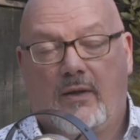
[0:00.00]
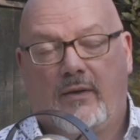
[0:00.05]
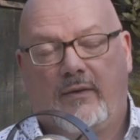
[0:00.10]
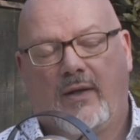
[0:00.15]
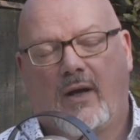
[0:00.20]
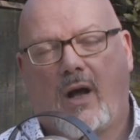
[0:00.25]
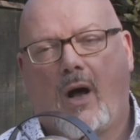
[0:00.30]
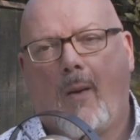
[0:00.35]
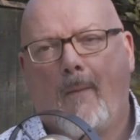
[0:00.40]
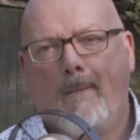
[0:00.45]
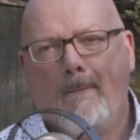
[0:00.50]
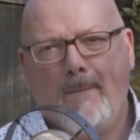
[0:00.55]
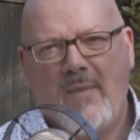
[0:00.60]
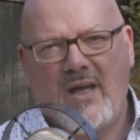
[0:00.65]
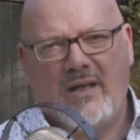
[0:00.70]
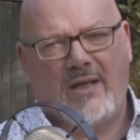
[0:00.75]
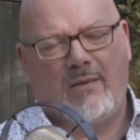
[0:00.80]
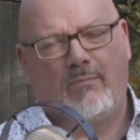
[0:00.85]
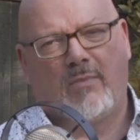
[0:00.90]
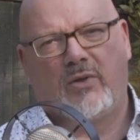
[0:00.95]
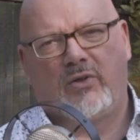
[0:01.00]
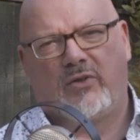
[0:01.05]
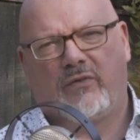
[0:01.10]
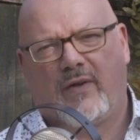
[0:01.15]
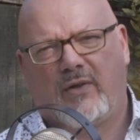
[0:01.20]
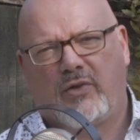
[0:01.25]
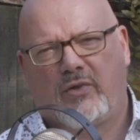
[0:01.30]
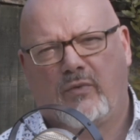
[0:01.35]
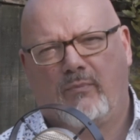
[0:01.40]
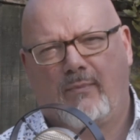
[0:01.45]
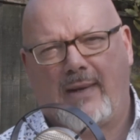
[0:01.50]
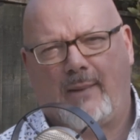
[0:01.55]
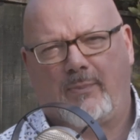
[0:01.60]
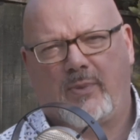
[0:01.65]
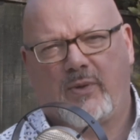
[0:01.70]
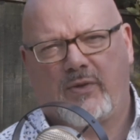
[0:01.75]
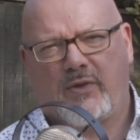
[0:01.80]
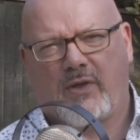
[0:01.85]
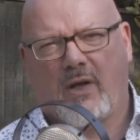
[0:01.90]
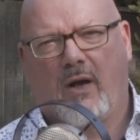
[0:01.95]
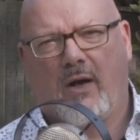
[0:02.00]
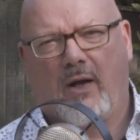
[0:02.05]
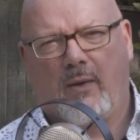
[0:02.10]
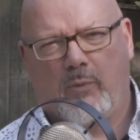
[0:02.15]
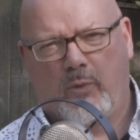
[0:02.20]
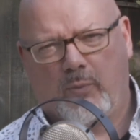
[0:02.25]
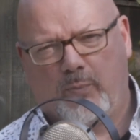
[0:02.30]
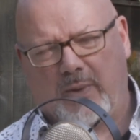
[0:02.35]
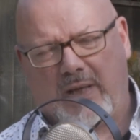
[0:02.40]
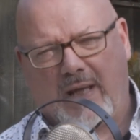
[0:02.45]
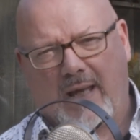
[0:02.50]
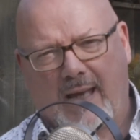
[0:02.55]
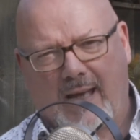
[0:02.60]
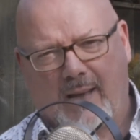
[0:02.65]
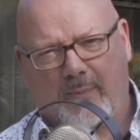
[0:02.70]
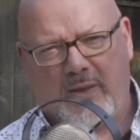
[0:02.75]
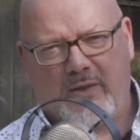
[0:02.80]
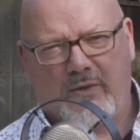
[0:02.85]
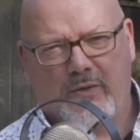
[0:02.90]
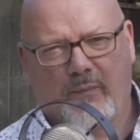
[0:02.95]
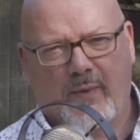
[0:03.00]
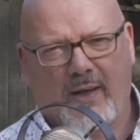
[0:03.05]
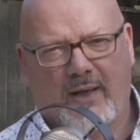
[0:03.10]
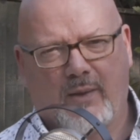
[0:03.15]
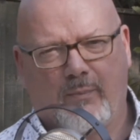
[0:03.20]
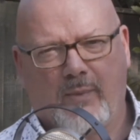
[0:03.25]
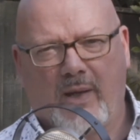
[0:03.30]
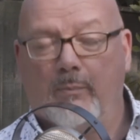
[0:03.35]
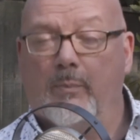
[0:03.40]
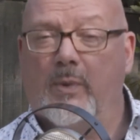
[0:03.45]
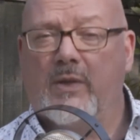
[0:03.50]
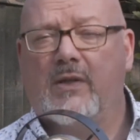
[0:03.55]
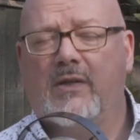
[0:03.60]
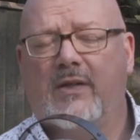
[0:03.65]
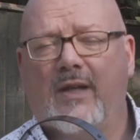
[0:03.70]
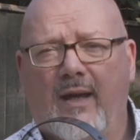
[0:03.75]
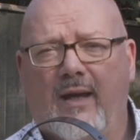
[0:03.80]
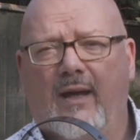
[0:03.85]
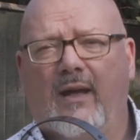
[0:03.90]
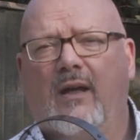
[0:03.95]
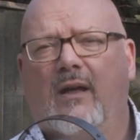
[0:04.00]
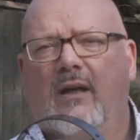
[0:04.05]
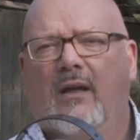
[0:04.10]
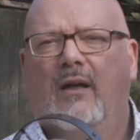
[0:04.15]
There are many motivational mappers I would be happy to recommend, but today